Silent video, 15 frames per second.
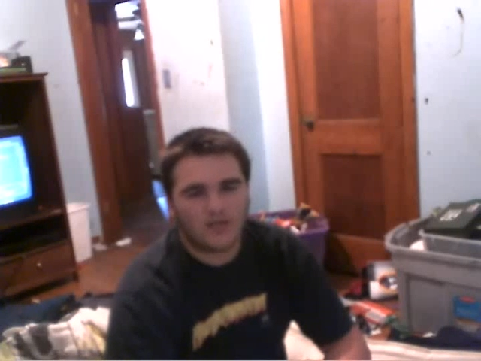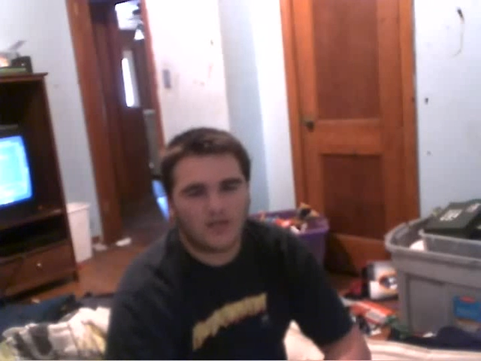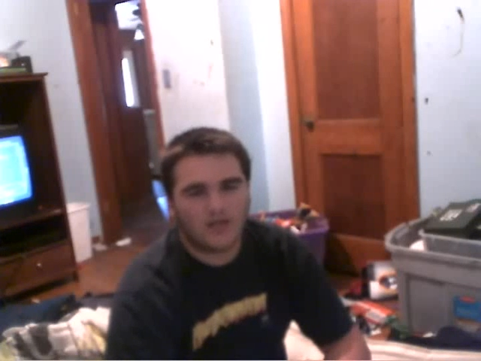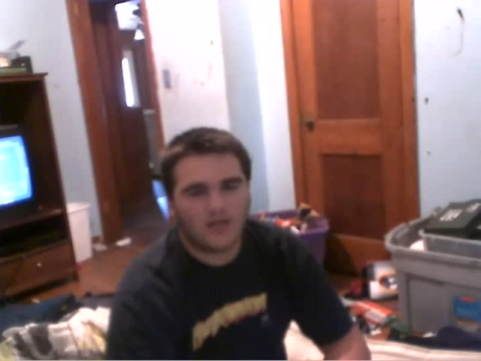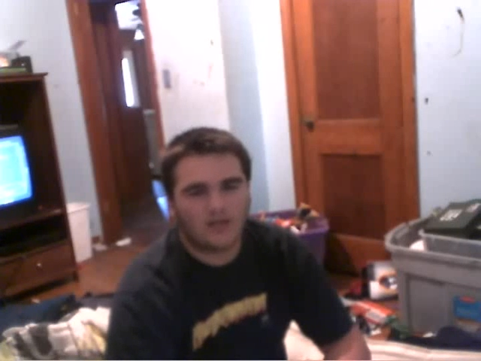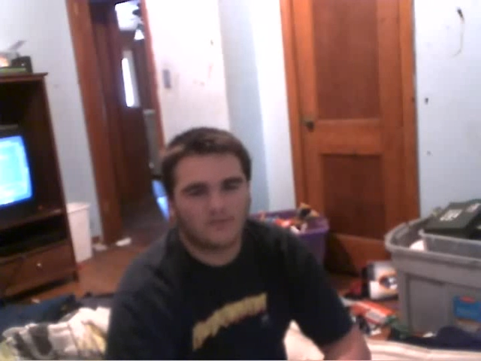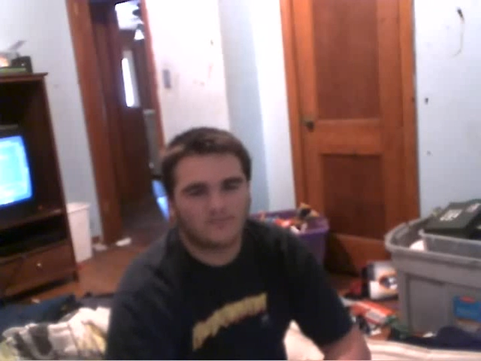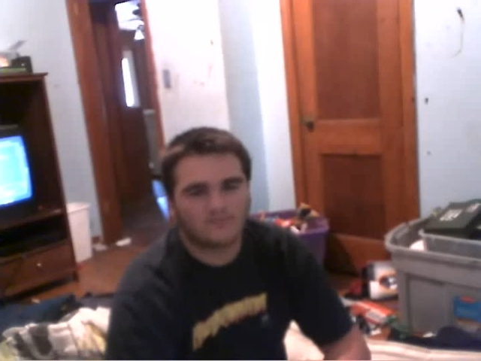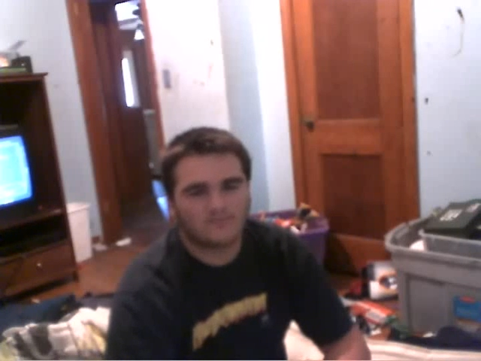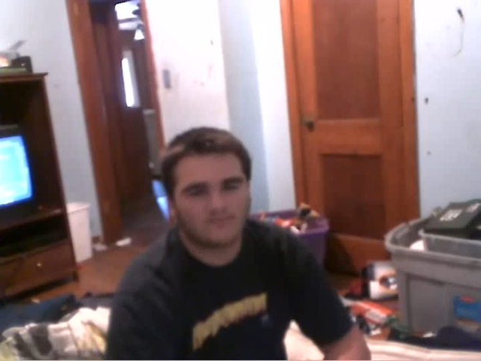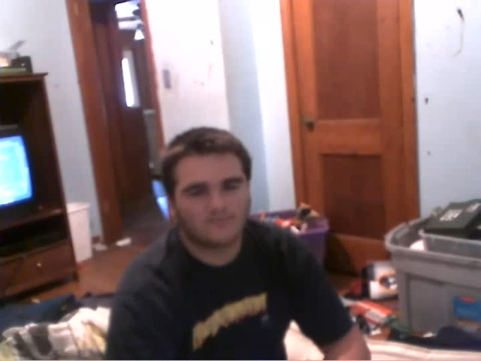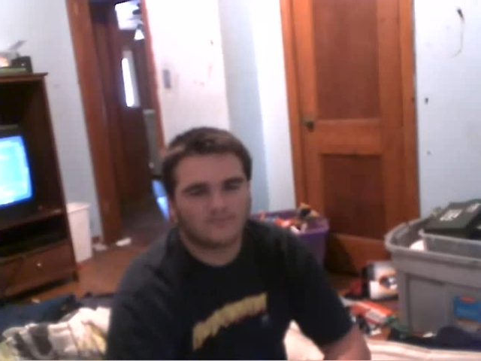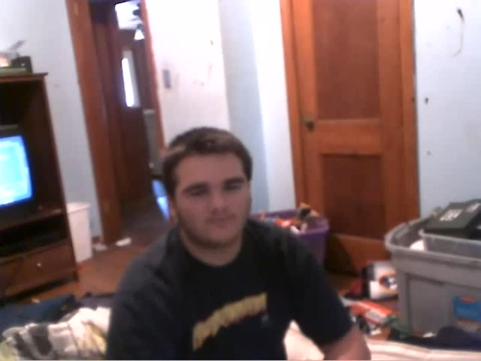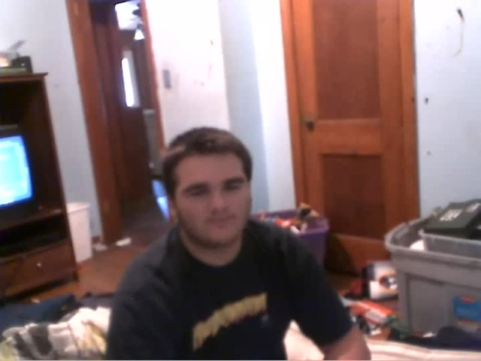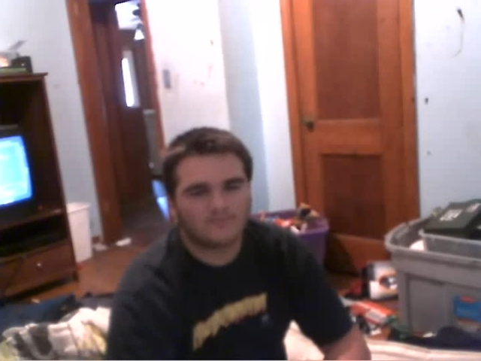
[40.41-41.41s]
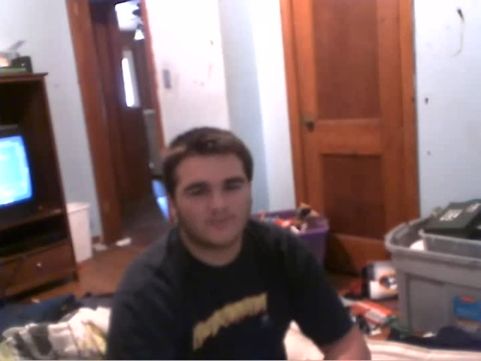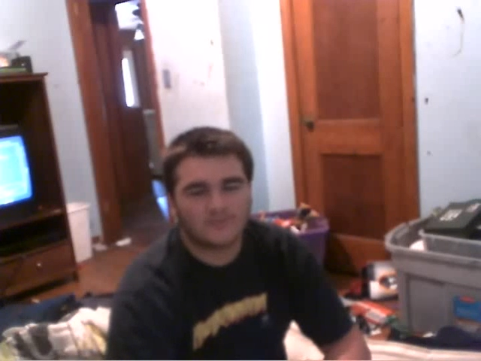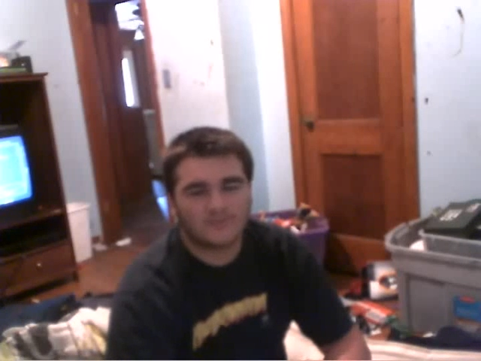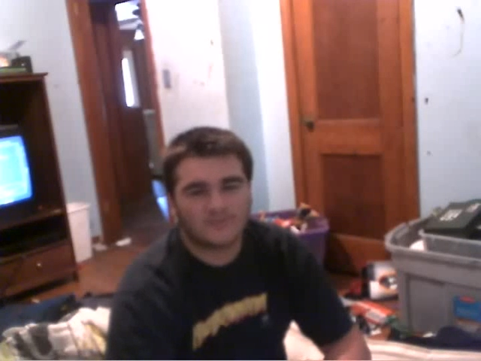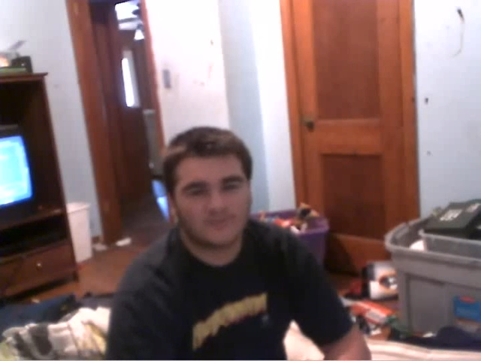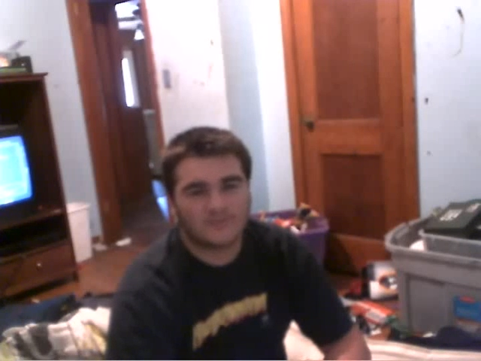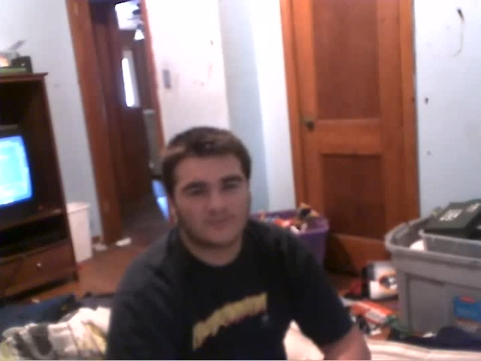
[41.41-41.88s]

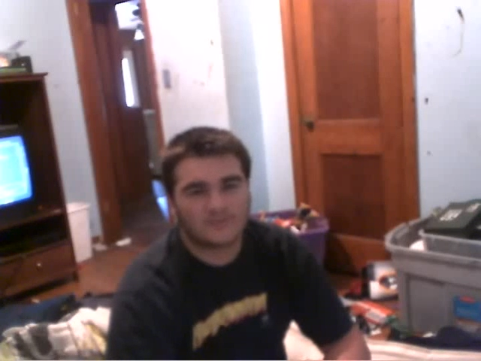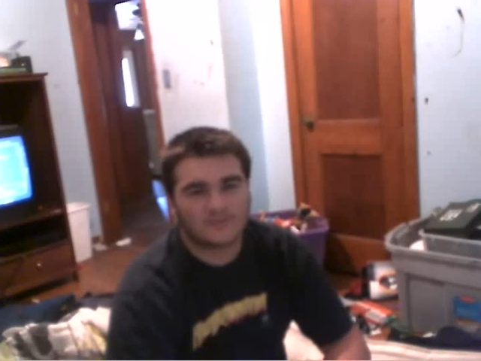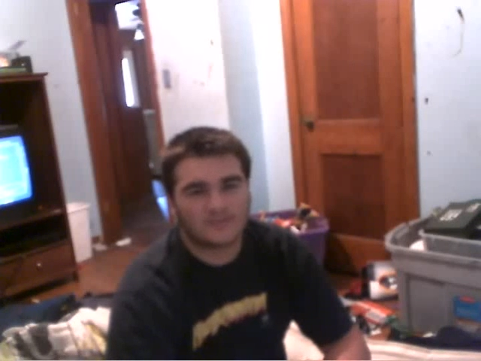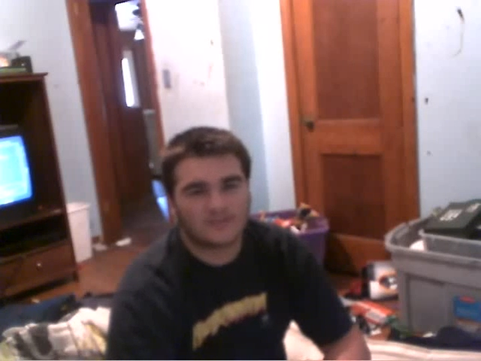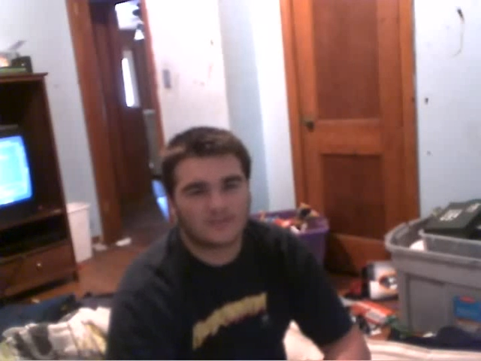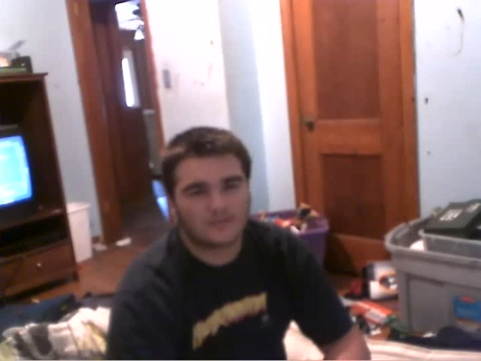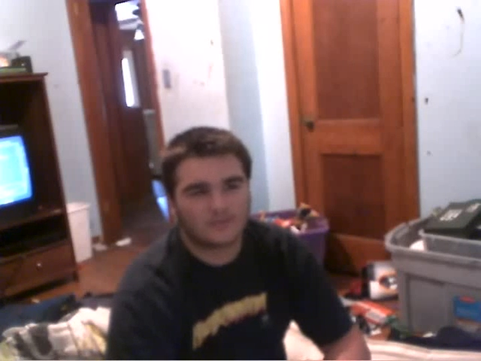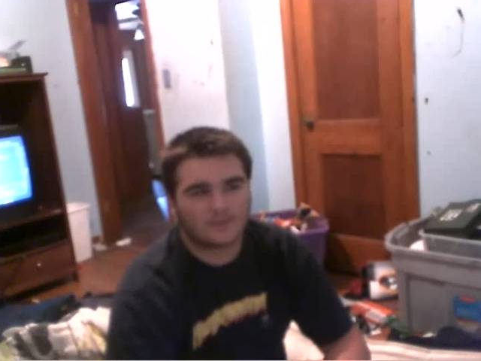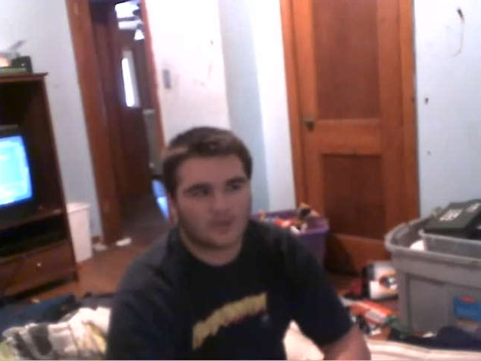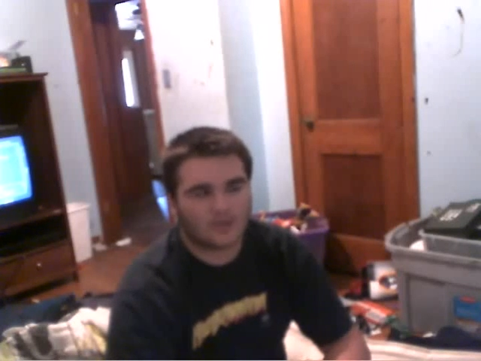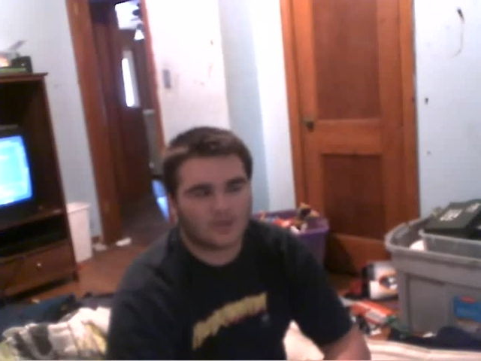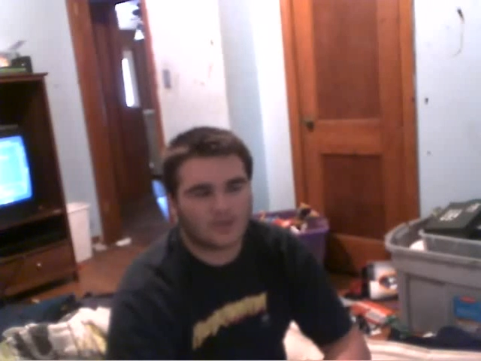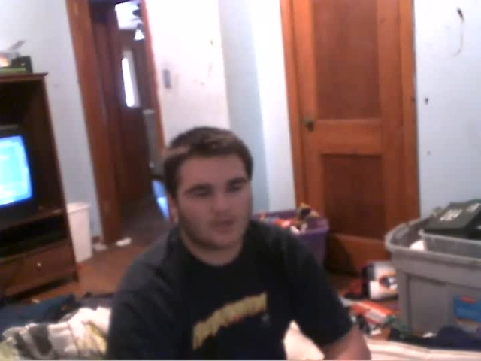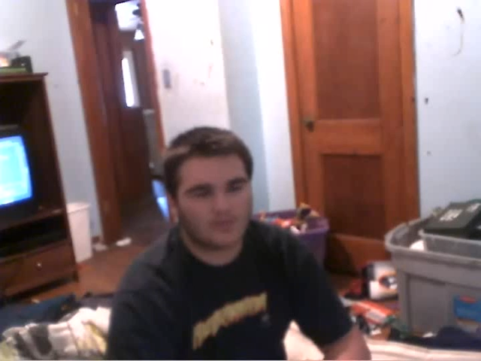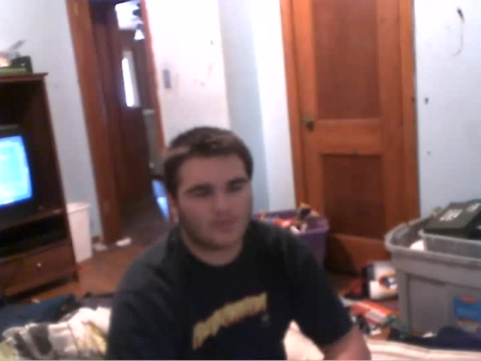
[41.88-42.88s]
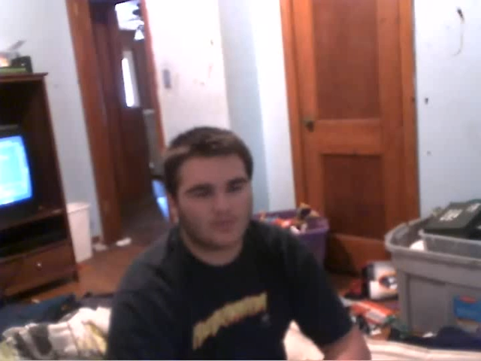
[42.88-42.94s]
This is gonna sound a little nerdy,